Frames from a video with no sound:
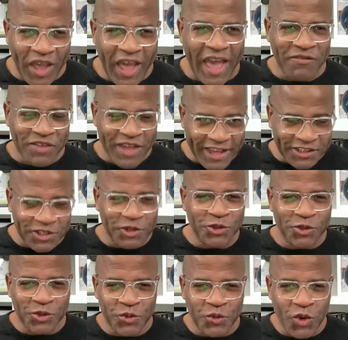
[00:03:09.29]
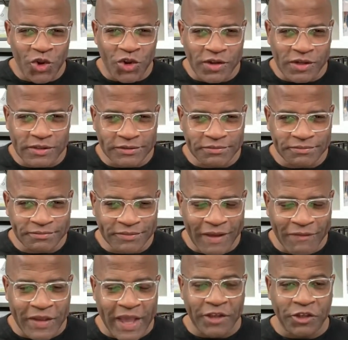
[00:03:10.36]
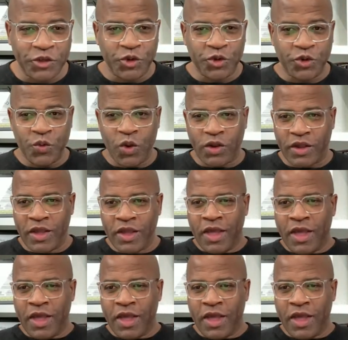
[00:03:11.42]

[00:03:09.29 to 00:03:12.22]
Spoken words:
I've got to do the work. I've got to do the work.